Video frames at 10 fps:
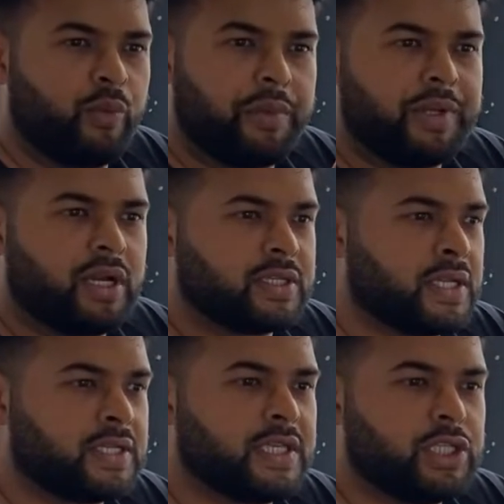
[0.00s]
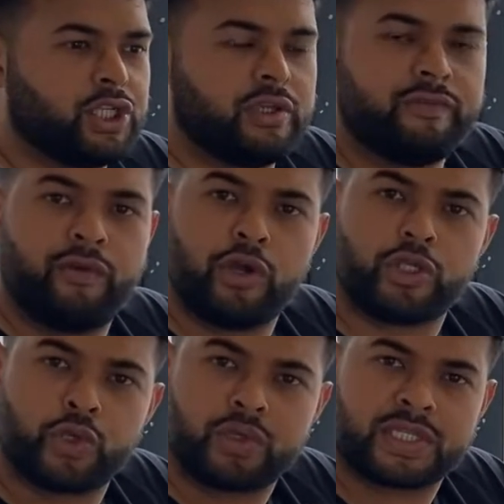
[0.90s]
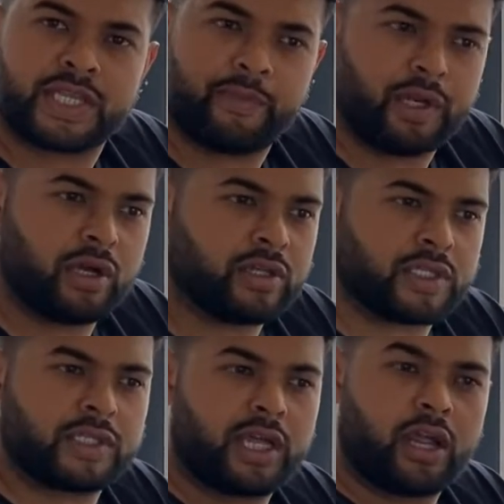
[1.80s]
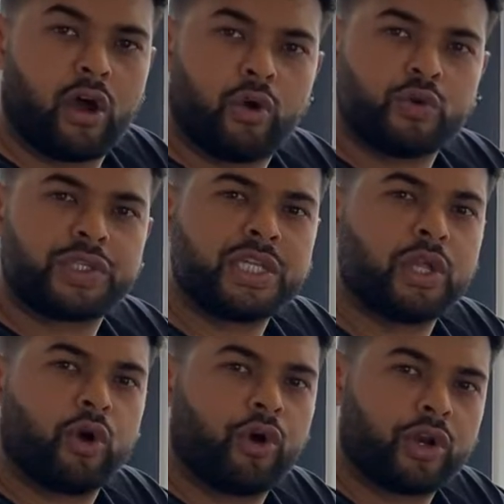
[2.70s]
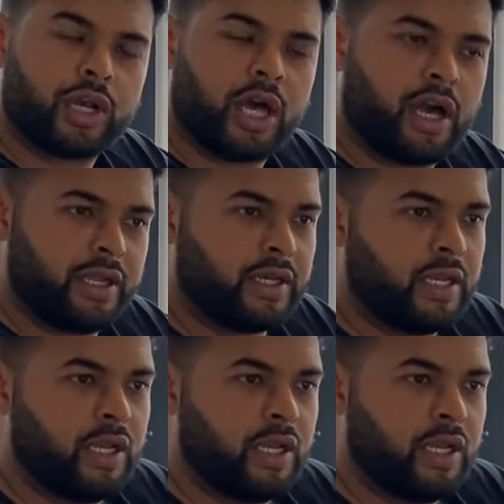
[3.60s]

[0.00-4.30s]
Webinars are essentially virtual seminars that are hosted online,